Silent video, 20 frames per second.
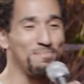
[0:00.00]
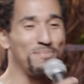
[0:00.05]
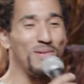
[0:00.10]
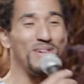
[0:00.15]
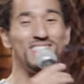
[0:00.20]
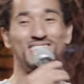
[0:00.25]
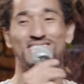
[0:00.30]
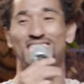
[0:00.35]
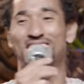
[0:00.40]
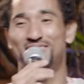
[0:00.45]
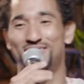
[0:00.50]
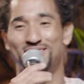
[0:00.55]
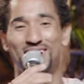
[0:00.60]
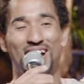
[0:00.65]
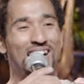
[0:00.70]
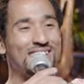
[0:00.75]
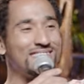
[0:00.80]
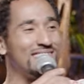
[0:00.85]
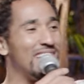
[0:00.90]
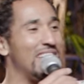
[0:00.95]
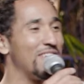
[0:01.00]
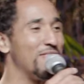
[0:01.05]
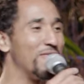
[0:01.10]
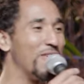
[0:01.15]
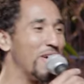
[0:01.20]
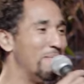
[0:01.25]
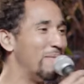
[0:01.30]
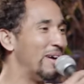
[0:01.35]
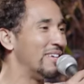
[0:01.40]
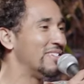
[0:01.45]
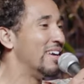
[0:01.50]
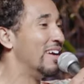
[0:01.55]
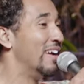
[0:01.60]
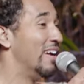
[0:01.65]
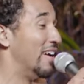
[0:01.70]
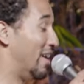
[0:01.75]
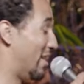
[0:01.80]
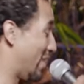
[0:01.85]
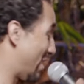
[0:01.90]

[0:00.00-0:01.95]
Appreciate you guys. Thank you very much.